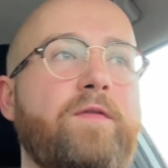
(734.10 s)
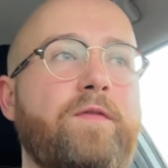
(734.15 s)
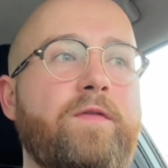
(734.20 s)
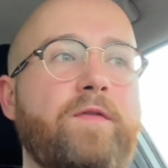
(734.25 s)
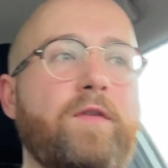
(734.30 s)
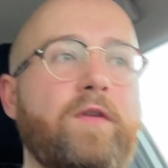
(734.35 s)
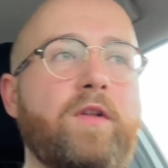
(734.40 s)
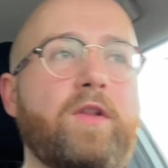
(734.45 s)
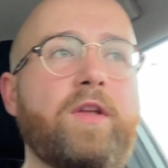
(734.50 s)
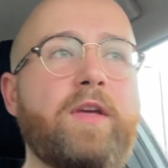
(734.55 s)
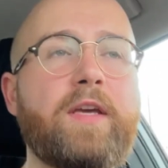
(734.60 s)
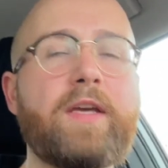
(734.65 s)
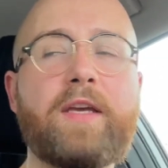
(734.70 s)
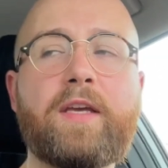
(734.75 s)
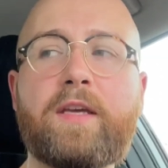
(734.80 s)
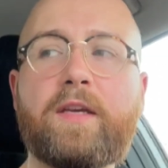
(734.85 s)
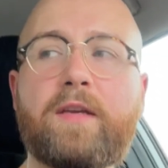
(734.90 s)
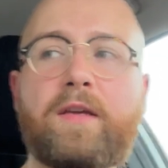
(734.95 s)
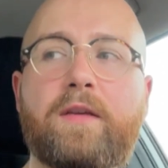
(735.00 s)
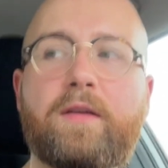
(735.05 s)
fully
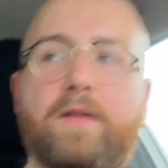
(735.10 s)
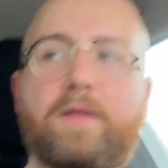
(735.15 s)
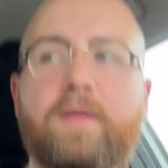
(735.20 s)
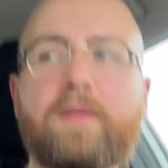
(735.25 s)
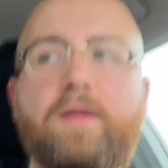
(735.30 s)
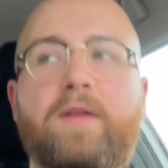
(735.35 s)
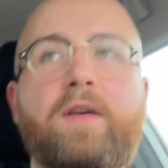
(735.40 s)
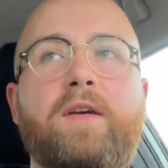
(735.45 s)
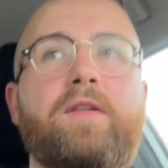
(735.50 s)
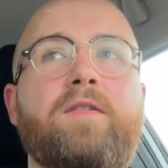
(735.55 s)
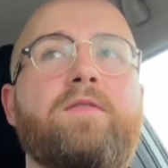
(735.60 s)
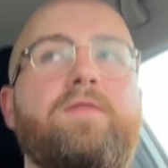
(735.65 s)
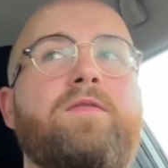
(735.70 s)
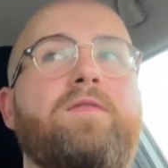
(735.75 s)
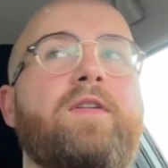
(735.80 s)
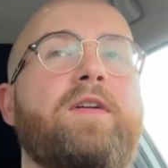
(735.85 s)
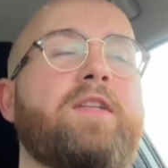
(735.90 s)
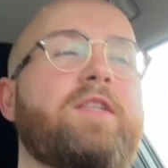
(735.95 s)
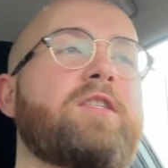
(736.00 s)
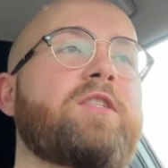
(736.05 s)

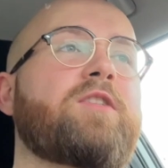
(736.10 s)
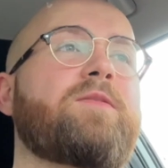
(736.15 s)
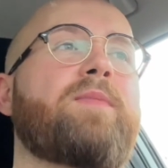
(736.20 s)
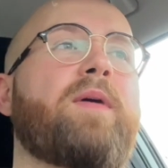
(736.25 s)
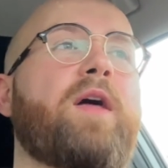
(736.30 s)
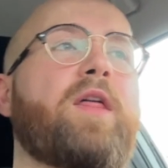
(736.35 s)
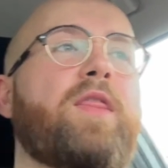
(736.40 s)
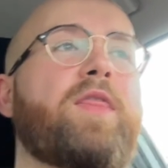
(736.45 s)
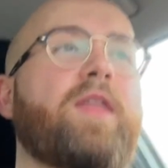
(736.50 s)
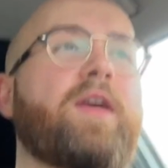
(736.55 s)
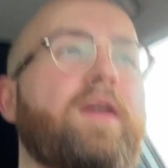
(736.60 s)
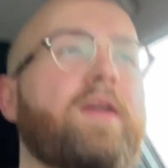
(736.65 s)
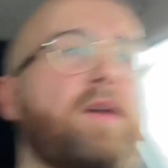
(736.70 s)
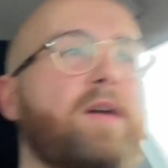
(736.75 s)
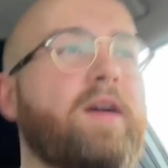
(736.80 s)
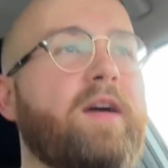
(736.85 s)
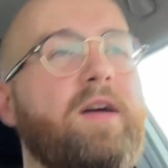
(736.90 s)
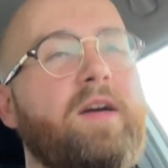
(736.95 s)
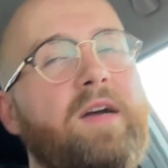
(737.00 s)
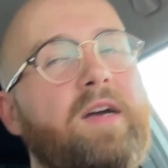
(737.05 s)
convinced, but I think
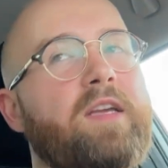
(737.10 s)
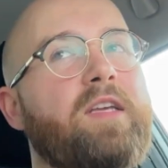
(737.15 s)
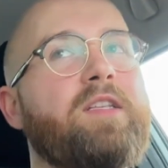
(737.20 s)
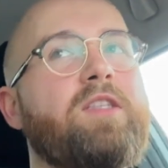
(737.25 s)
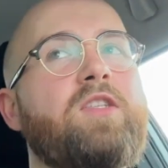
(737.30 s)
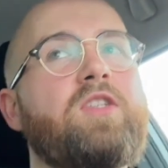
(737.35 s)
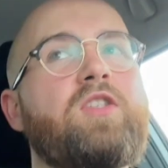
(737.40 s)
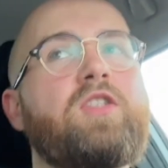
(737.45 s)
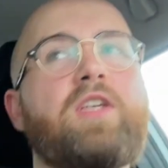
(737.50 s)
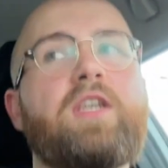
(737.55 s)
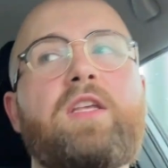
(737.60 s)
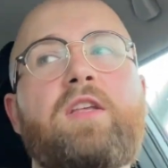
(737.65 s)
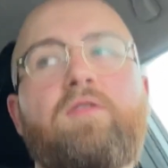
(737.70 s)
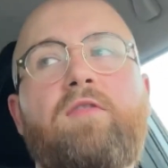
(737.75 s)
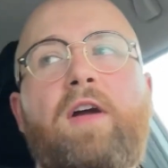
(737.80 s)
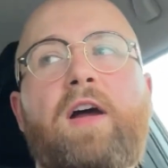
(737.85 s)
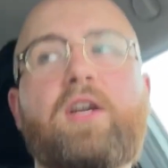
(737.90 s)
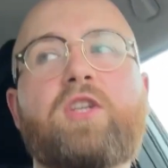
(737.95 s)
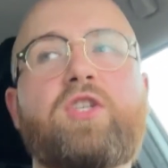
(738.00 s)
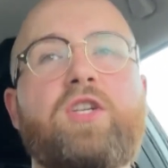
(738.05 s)
I can see the
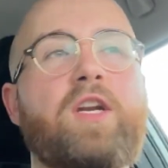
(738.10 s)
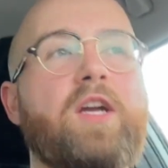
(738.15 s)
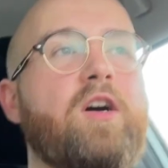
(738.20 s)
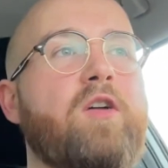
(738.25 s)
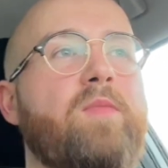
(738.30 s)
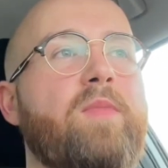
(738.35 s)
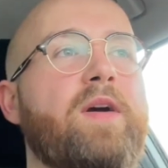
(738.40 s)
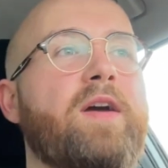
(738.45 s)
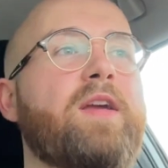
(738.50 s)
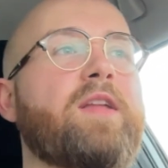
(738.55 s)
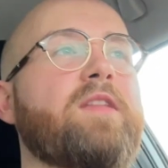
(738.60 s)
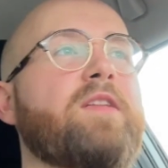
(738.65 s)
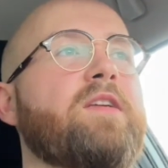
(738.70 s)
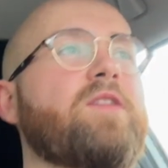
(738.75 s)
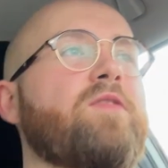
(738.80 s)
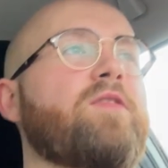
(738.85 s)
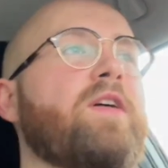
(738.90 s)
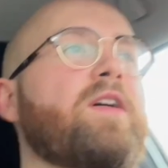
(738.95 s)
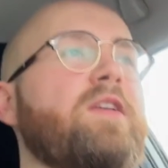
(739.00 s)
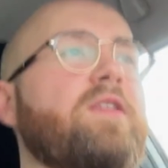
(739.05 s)
rationale behind how
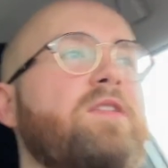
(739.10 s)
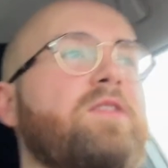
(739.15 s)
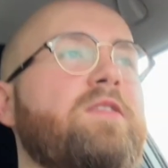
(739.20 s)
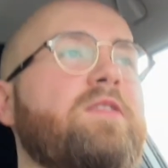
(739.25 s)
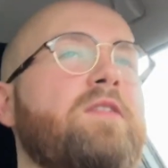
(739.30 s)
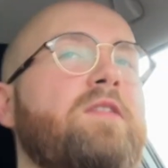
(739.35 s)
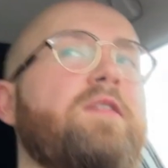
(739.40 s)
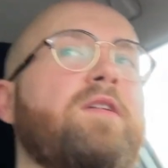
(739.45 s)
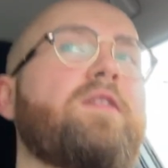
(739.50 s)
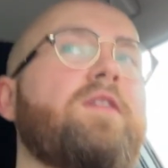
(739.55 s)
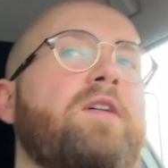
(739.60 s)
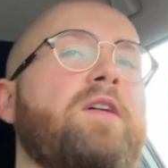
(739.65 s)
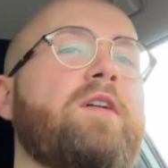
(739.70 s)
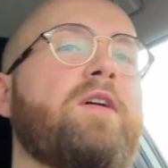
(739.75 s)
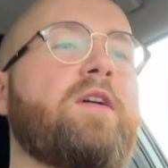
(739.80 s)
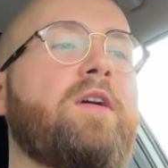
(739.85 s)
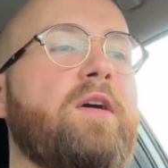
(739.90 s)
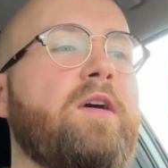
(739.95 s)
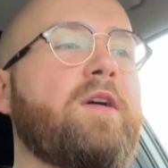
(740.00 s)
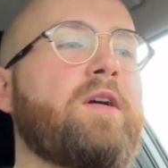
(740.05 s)
that's
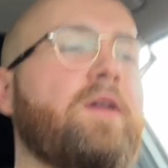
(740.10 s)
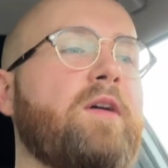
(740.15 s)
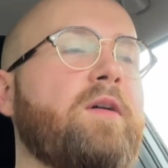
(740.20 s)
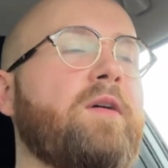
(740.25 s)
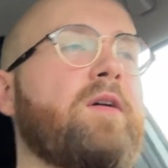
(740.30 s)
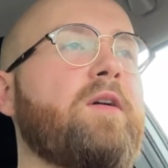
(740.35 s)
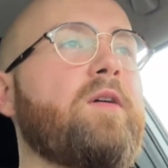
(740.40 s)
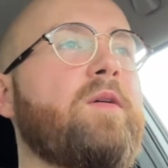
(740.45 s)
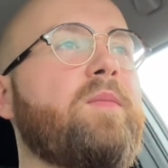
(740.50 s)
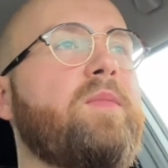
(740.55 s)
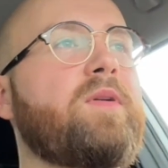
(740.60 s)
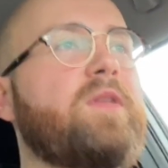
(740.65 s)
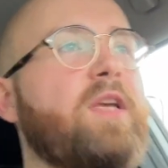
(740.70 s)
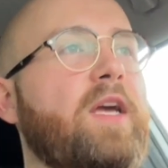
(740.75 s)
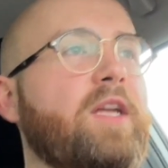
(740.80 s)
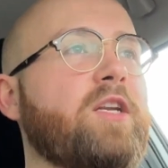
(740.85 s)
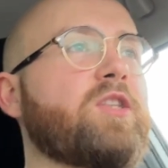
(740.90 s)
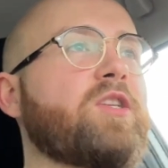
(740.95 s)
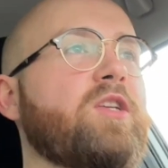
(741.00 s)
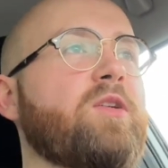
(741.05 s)

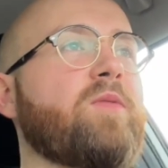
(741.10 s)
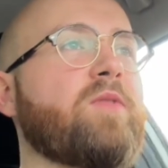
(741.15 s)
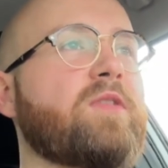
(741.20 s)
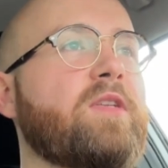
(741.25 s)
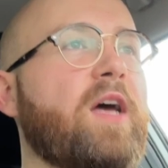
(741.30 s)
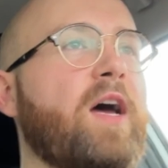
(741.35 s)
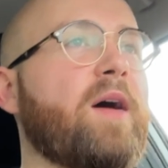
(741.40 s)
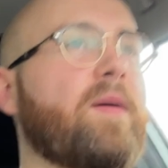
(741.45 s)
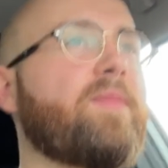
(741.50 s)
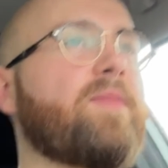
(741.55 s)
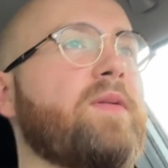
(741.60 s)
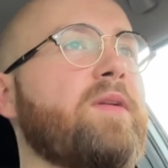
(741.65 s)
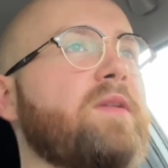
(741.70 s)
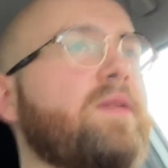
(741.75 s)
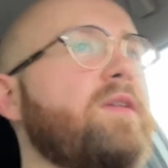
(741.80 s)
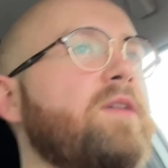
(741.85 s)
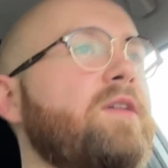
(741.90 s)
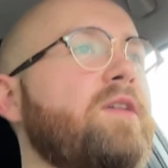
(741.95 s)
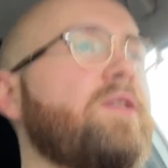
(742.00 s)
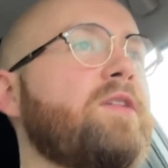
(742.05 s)
potentially what's
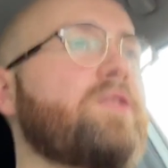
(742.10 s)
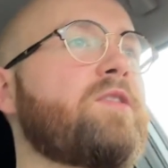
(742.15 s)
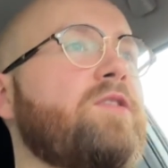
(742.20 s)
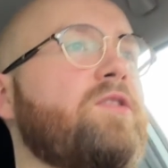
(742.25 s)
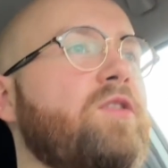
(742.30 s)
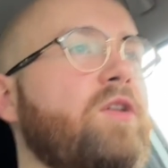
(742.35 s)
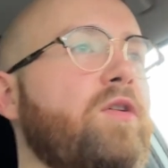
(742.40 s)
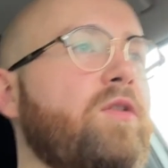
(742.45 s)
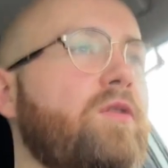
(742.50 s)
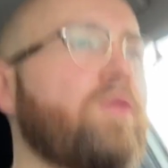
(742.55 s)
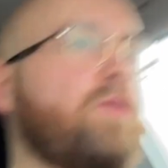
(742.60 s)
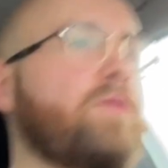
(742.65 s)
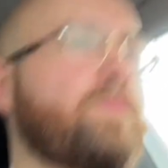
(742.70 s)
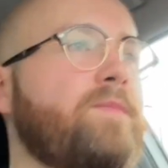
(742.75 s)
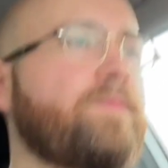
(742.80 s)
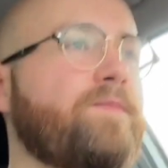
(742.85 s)
happening. So,